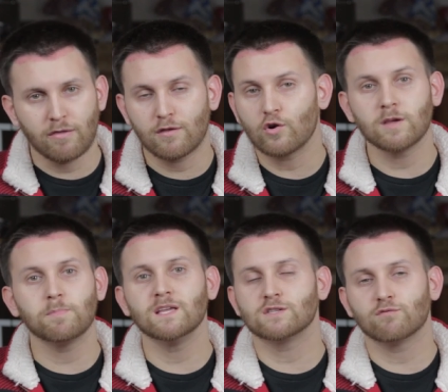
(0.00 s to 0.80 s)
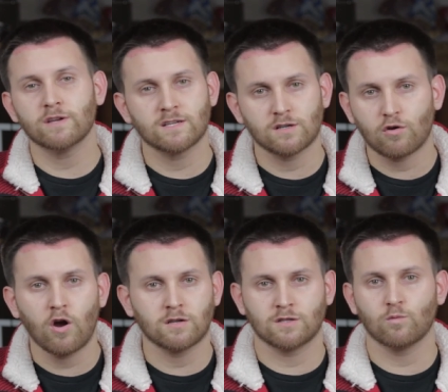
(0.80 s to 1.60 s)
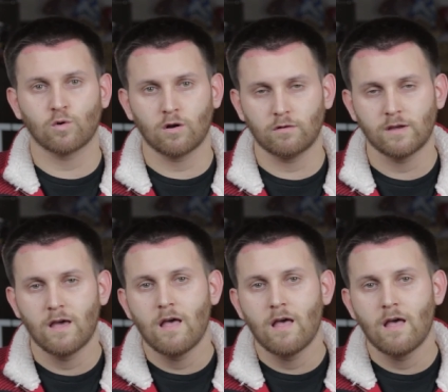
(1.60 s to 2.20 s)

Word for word: thirty pizzerias across the world.